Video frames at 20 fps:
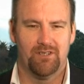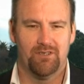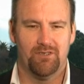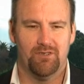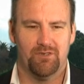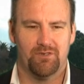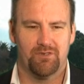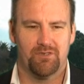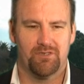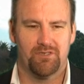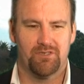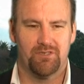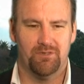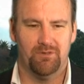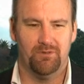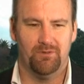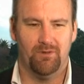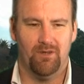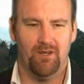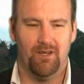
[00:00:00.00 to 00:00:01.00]
not to
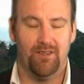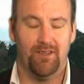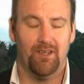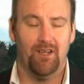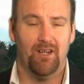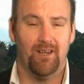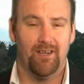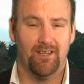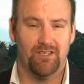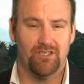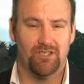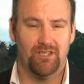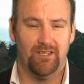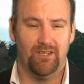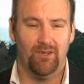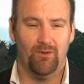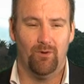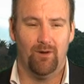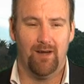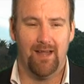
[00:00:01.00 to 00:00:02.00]
sue either
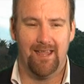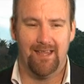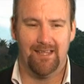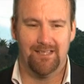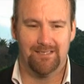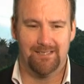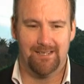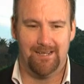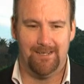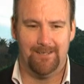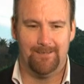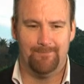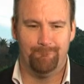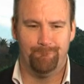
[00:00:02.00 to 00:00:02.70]
ING or ANZ.